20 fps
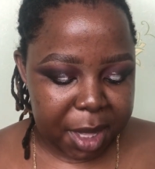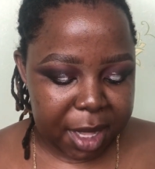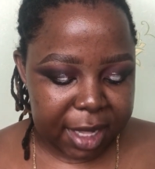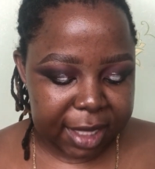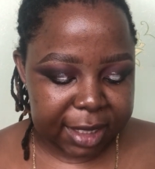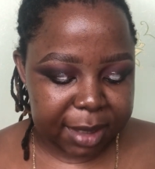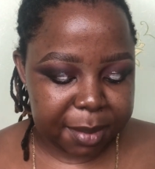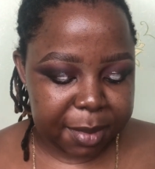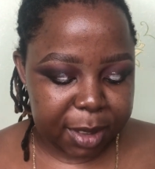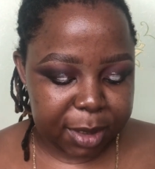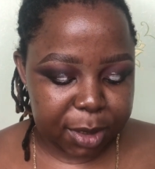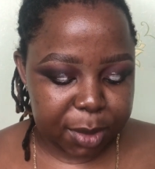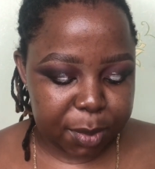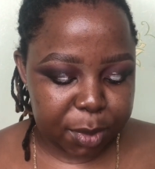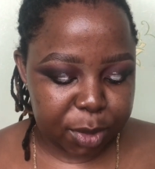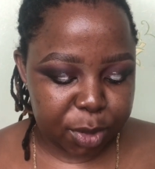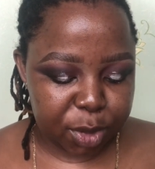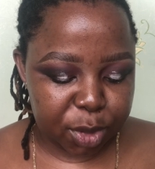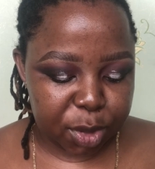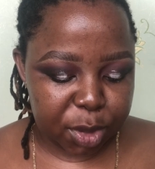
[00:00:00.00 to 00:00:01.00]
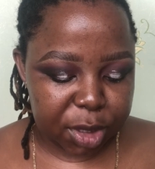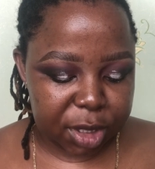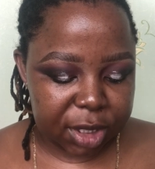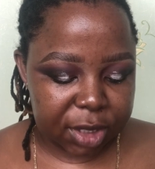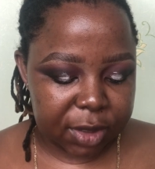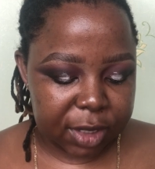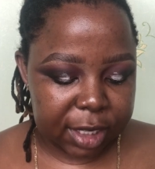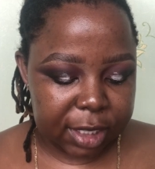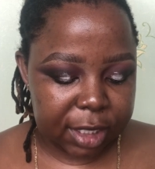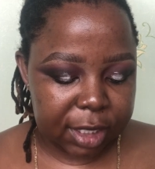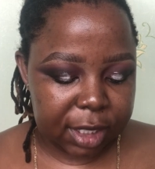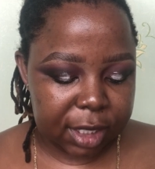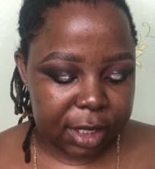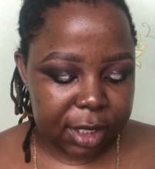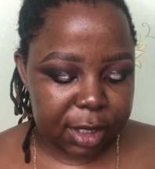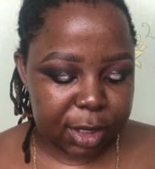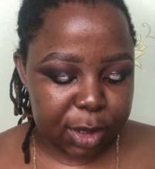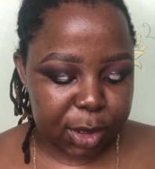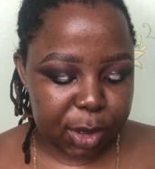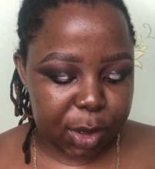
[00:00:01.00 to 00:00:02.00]
it's multiple choice, right?
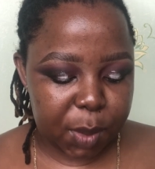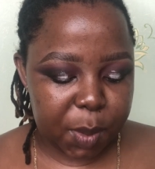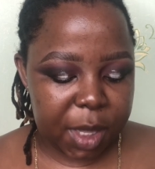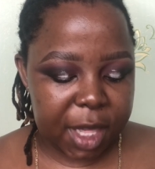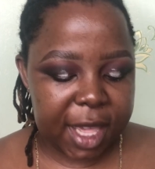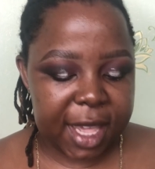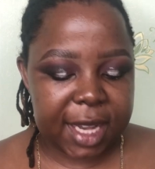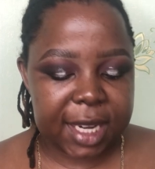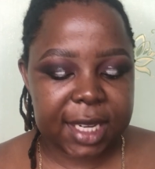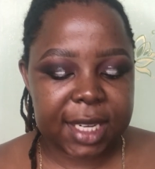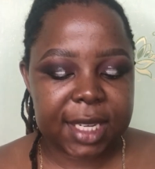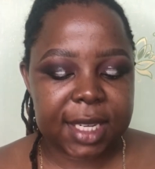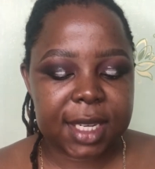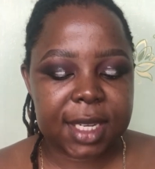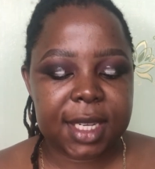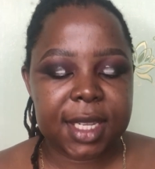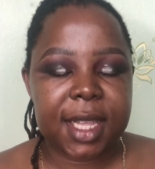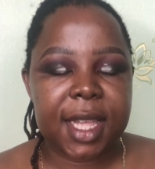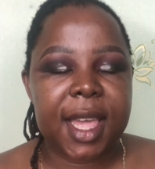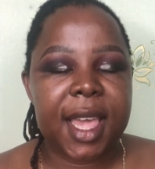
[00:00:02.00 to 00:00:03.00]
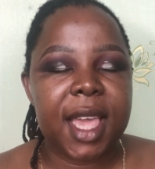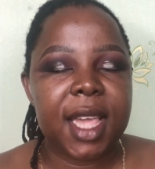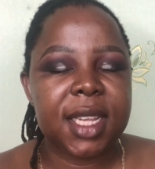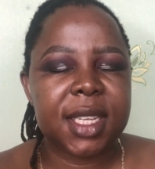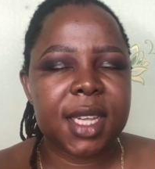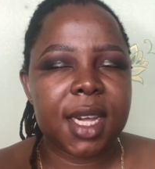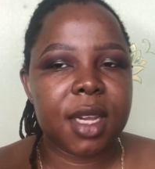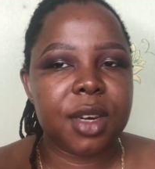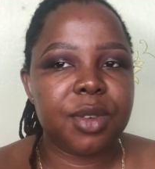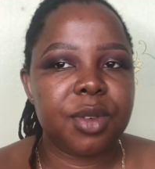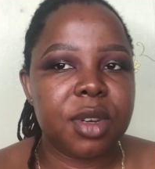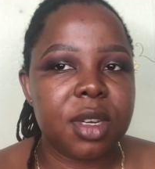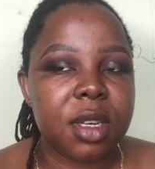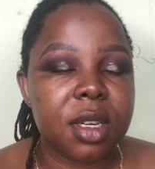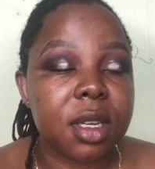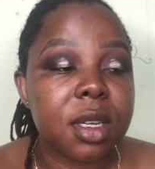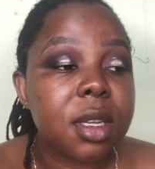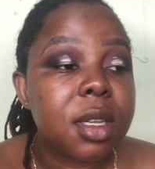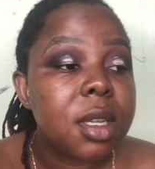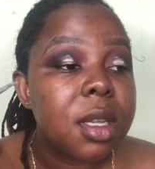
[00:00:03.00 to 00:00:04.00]
So we had 800
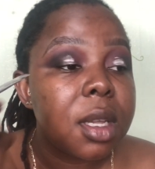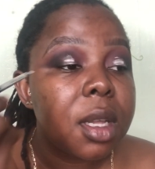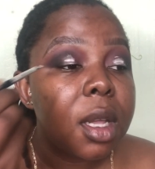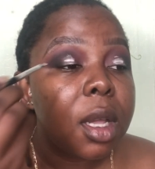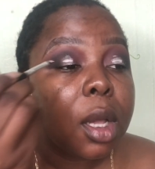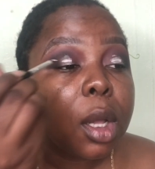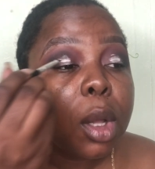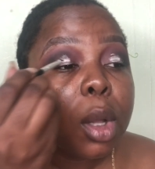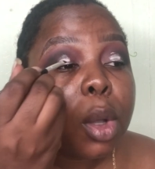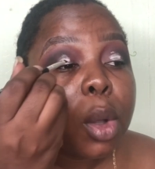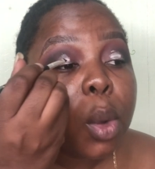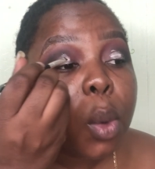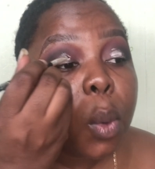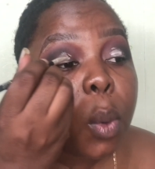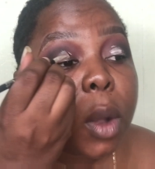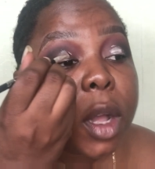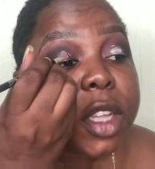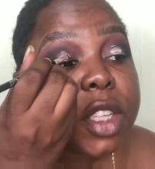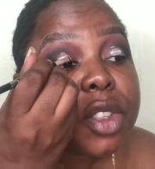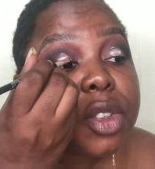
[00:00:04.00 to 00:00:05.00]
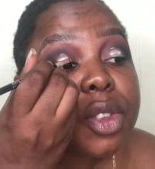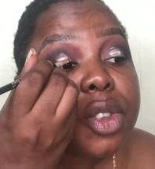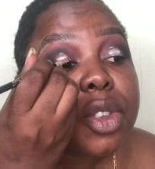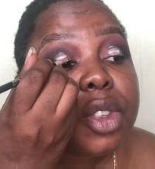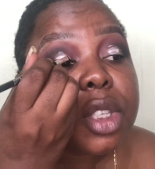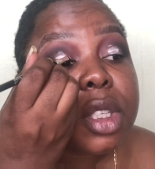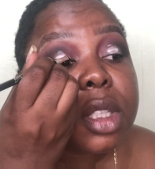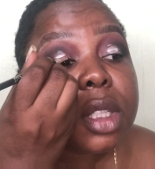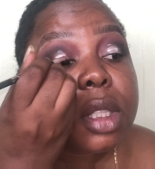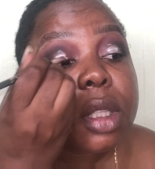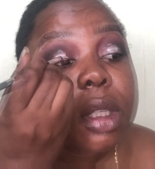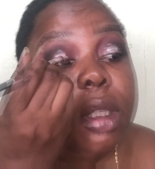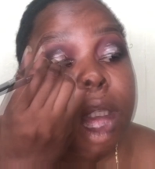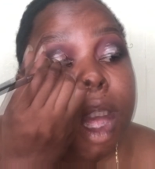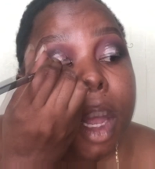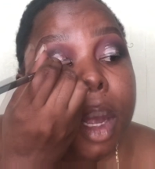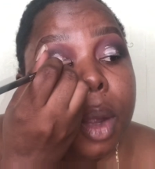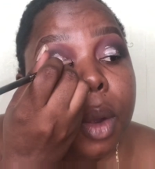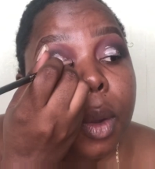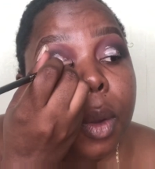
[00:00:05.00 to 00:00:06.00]
questions
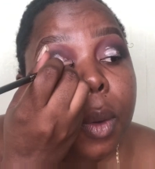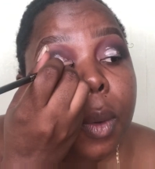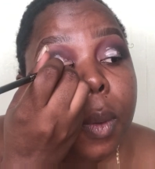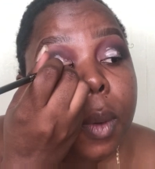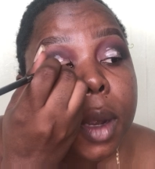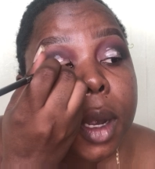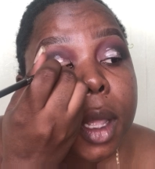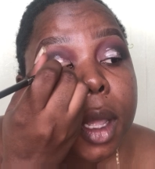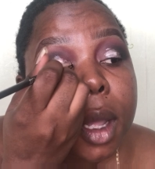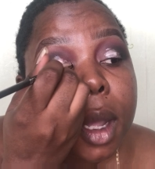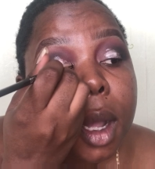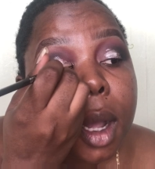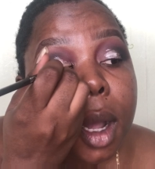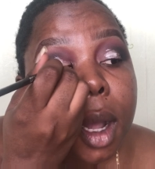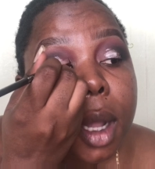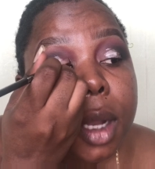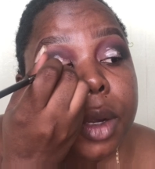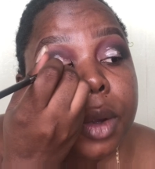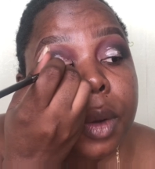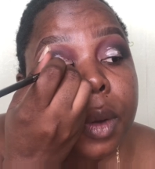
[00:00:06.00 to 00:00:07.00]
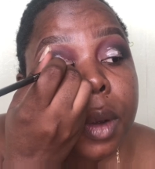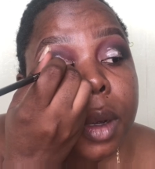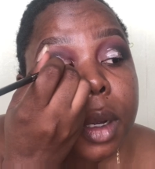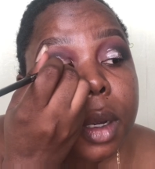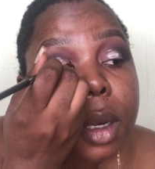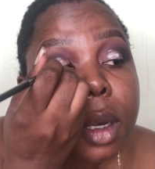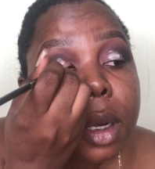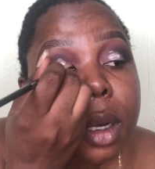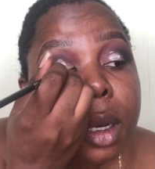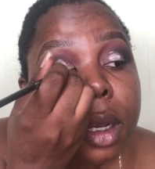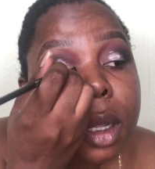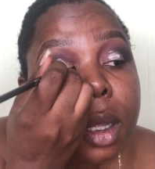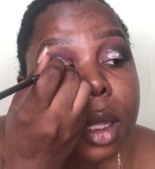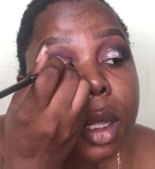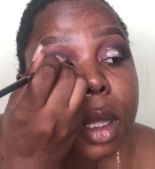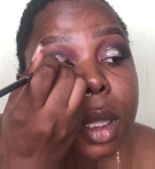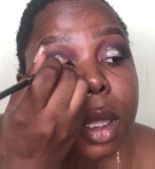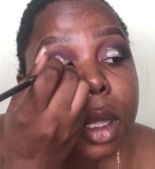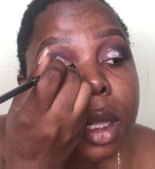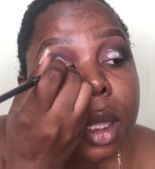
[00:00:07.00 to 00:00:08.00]
and only 100
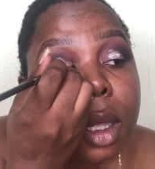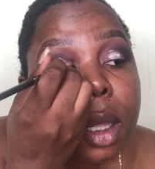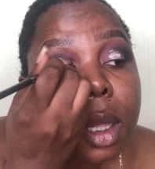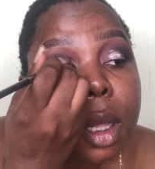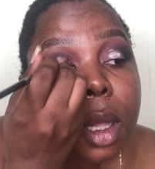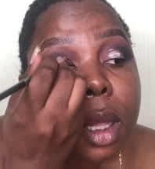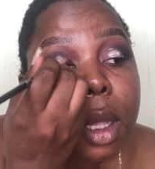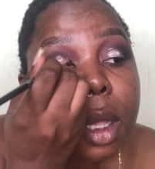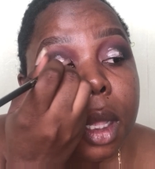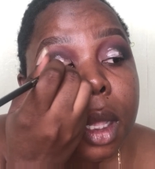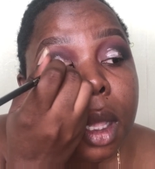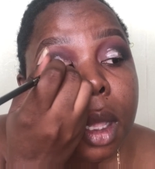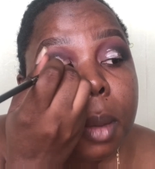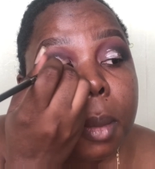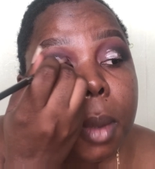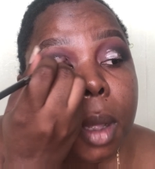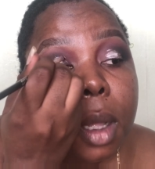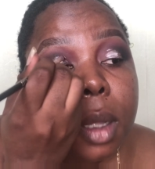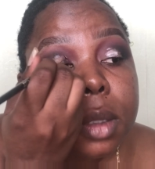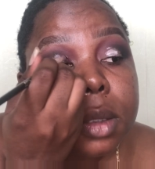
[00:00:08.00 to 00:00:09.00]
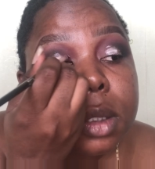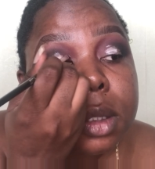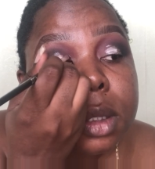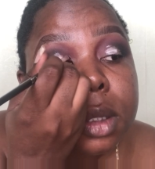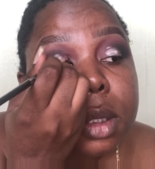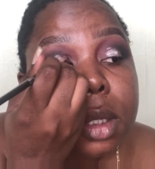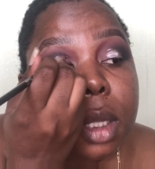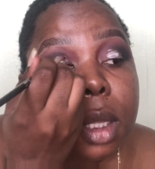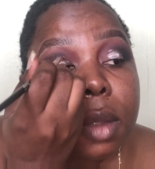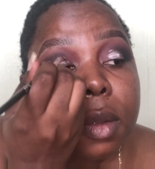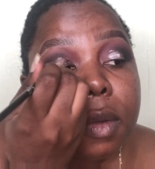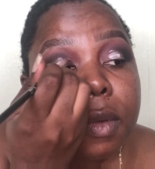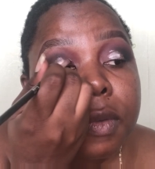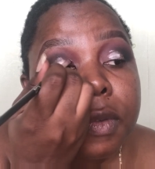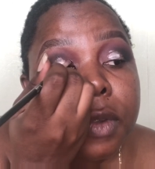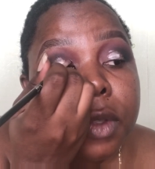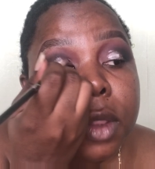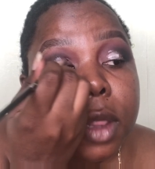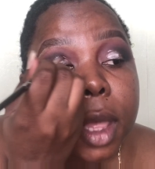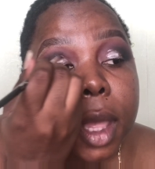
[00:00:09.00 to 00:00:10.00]
came out
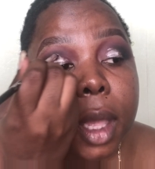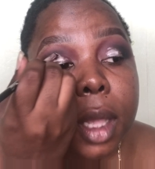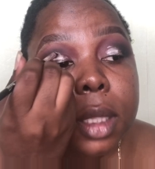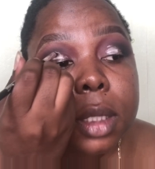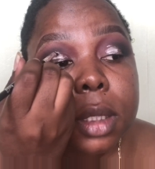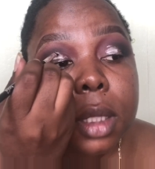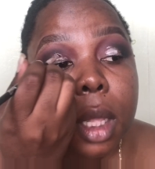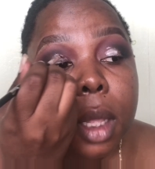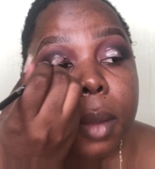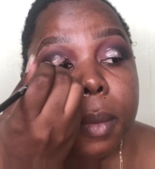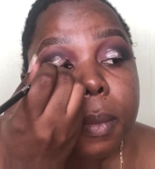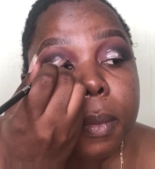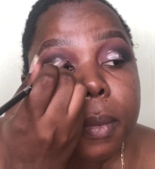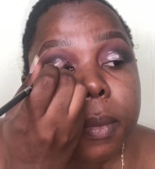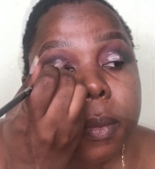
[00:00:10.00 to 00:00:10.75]
for the exam.